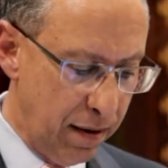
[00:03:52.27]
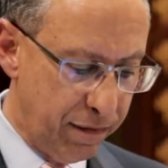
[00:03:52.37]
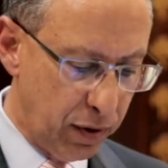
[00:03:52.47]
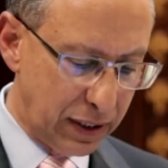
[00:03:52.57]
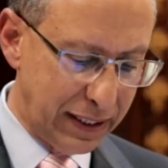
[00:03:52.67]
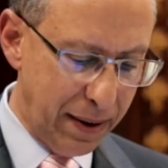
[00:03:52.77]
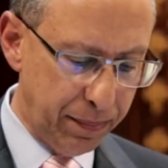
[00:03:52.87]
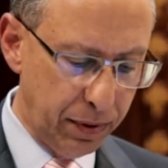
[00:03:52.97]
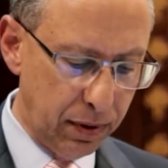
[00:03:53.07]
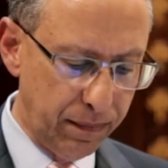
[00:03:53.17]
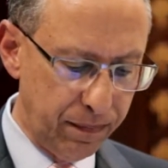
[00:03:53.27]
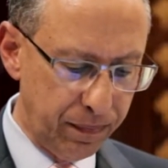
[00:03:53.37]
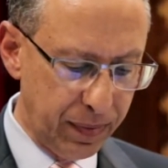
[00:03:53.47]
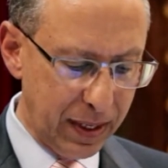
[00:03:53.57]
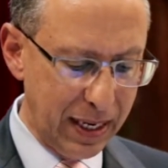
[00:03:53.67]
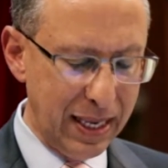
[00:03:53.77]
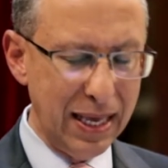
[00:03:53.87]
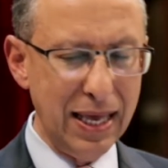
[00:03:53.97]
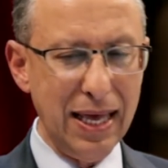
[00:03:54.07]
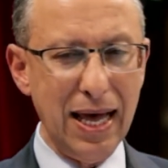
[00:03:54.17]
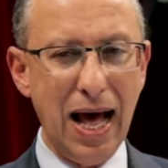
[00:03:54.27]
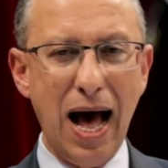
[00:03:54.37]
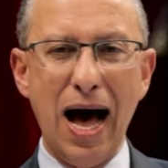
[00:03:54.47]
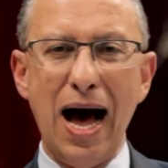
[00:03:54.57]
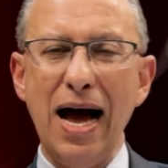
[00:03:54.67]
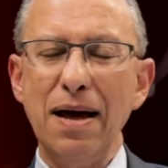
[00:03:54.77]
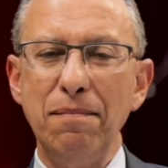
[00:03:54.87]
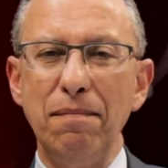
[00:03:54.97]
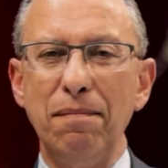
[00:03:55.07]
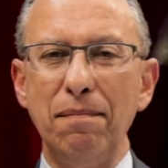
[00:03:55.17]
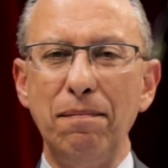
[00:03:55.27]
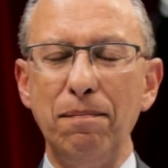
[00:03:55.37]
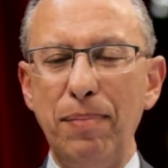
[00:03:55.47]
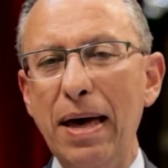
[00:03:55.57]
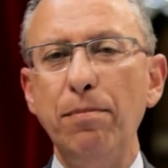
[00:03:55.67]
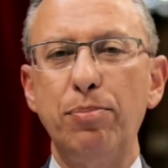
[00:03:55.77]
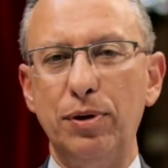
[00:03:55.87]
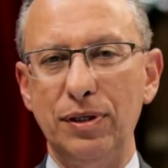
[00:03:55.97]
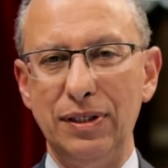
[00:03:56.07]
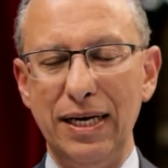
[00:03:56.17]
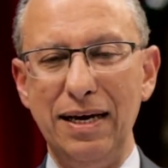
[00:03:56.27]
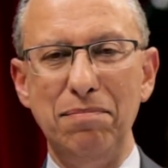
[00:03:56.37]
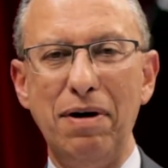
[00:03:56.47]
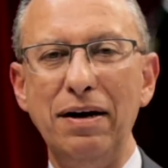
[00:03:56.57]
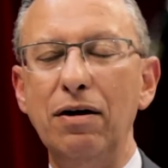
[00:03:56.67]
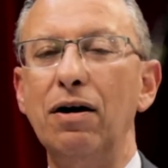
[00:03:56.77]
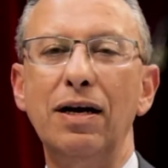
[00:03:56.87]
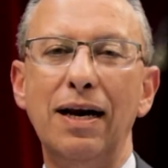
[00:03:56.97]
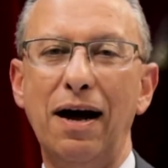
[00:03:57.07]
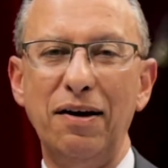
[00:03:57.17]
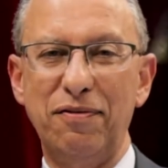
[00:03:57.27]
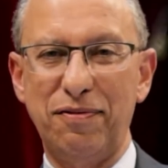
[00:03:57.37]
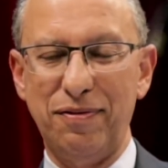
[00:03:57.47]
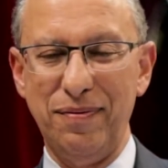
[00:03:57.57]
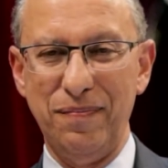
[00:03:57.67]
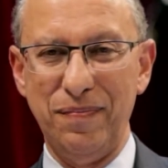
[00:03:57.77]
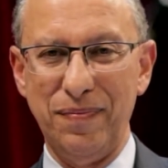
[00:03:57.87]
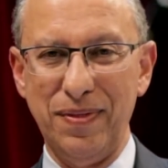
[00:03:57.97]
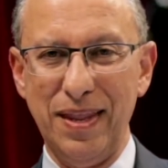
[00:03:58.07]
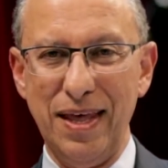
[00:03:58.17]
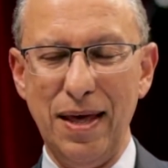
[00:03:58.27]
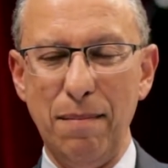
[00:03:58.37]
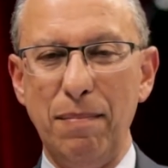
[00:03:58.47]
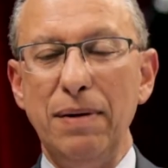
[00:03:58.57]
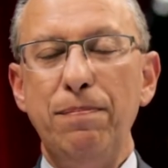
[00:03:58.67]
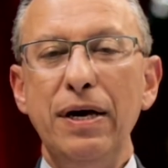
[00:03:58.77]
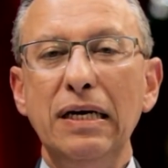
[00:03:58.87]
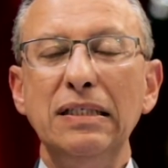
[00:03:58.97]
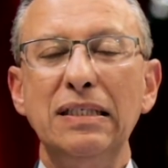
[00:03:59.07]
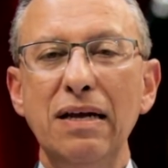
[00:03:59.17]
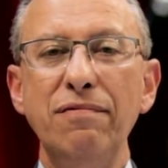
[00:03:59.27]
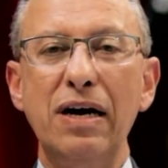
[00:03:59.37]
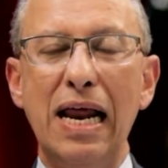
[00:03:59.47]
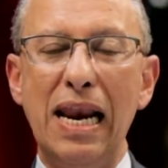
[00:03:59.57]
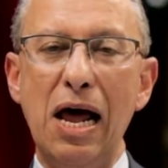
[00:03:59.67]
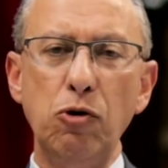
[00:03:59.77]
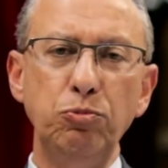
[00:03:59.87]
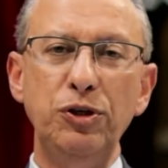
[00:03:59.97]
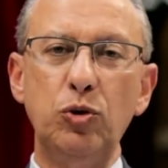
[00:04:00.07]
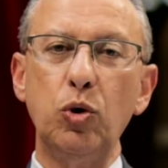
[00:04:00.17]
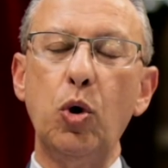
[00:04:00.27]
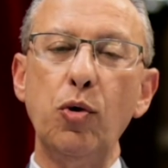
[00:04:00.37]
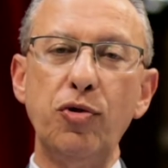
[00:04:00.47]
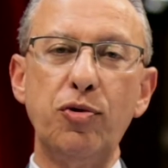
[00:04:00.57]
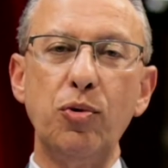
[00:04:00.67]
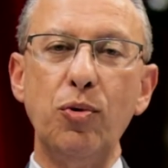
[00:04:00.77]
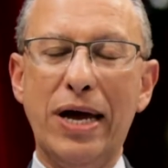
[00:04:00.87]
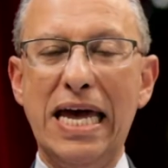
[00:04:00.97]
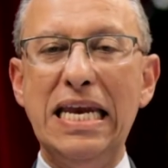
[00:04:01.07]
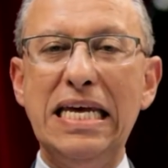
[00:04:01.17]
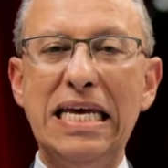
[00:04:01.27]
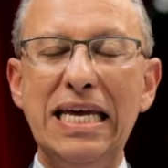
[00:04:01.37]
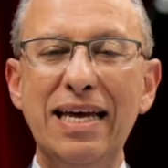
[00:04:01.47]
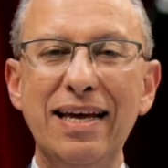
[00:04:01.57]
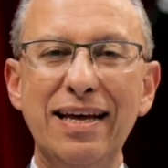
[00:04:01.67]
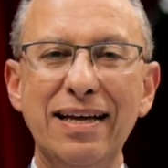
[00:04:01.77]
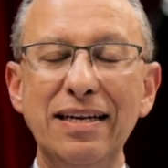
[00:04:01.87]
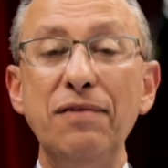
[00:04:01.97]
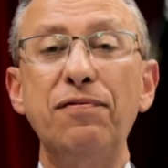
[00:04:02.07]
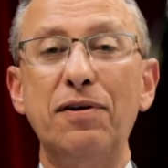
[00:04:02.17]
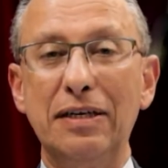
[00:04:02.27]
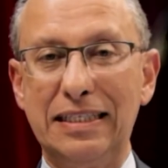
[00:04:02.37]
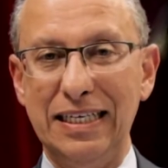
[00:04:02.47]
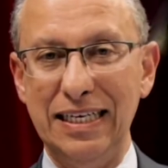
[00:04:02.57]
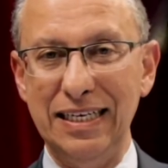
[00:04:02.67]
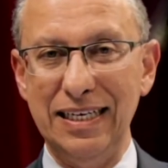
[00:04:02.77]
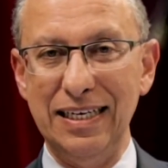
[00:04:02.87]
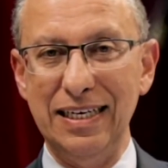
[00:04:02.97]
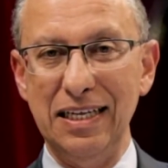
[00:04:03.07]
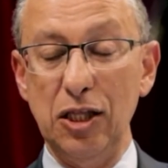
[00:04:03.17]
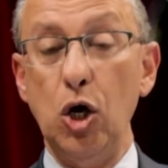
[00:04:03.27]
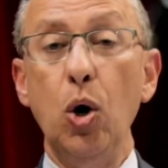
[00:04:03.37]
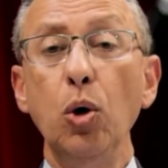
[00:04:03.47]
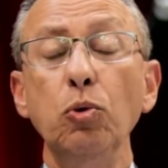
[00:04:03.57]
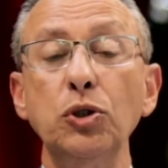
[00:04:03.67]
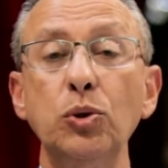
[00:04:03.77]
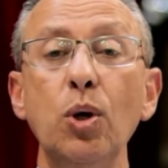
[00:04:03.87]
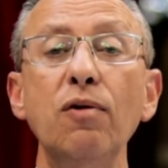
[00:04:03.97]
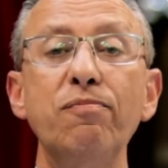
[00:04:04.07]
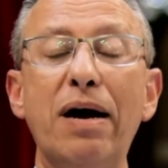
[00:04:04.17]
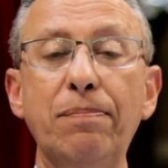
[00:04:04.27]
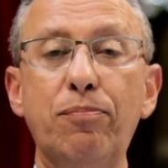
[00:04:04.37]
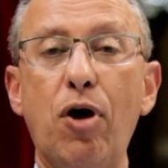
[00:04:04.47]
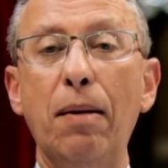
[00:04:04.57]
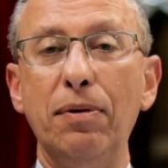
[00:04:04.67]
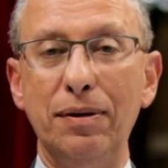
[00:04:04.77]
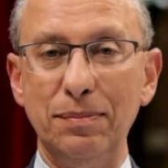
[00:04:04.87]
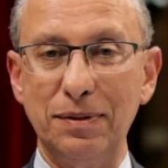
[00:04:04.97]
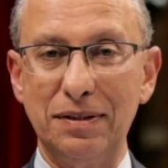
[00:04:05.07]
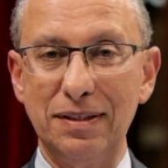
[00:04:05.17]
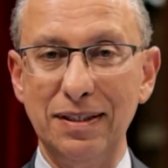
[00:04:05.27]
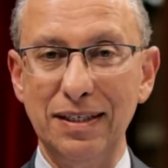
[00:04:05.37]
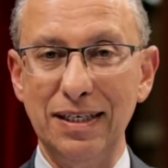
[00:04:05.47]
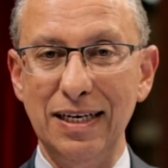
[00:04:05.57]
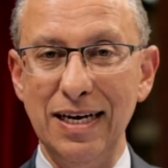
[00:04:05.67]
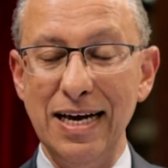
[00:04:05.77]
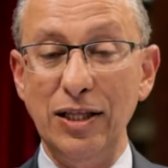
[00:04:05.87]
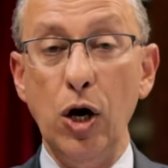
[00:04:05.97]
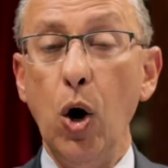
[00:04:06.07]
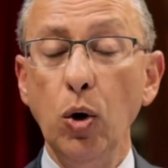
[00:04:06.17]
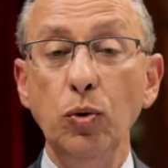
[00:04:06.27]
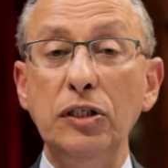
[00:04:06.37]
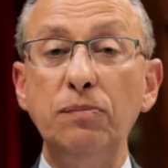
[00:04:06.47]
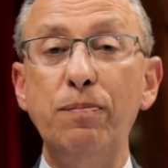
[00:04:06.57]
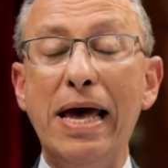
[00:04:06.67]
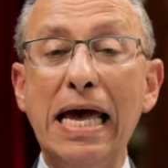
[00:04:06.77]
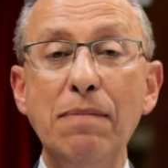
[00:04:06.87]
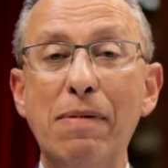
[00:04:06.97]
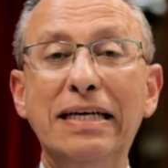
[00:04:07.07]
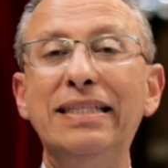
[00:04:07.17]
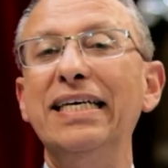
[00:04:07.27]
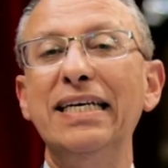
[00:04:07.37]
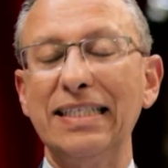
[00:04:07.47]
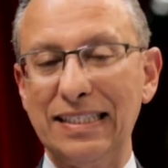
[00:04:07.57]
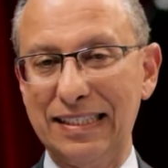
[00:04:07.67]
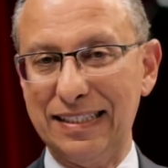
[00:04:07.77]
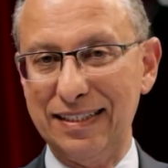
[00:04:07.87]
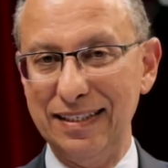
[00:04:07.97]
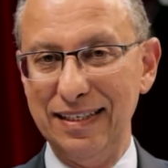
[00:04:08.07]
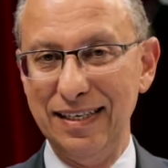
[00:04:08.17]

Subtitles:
For example, I am pampered in my early life. My parents never allowed me go through any difficulty. They always solve my problems. They always pay my tickets.